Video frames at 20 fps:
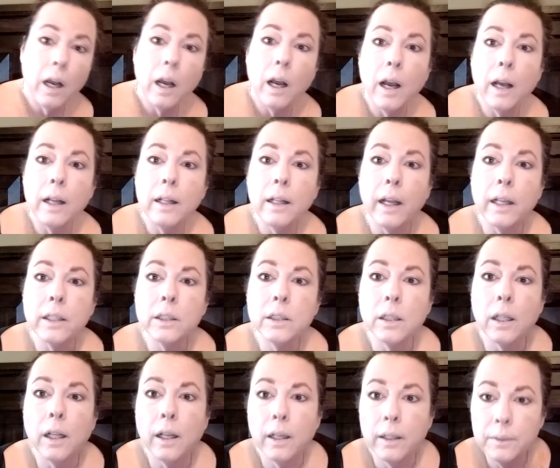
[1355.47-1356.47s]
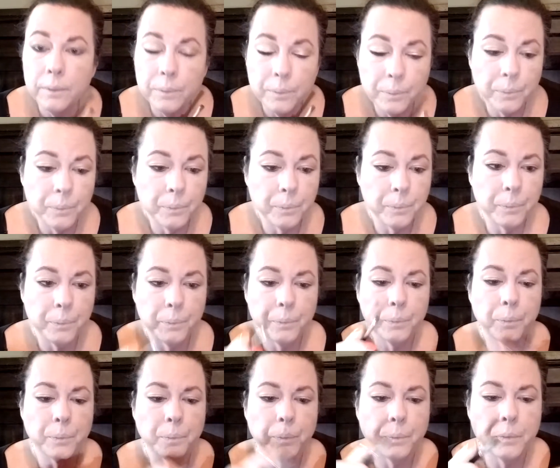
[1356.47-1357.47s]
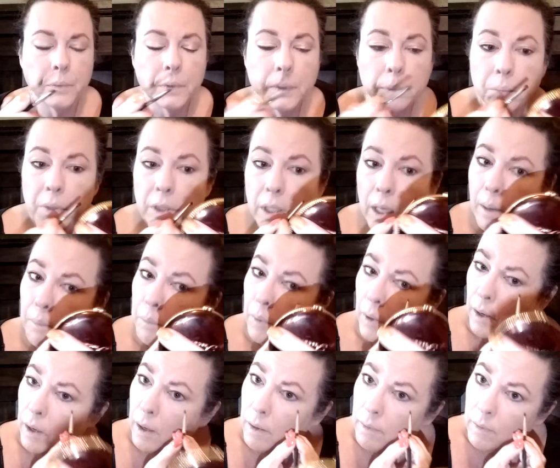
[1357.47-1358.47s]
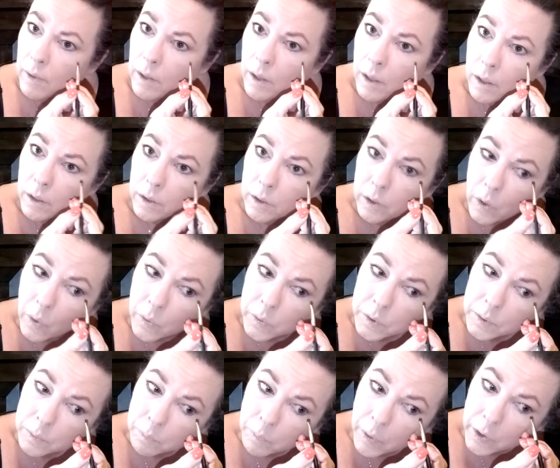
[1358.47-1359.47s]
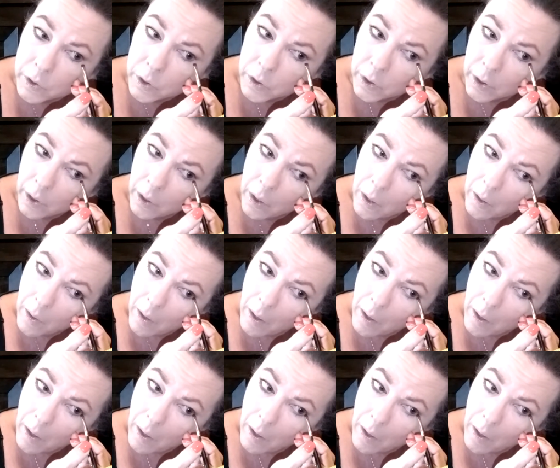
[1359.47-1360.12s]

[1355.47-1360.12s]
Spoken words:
eyelash line. Tap off, go smudging.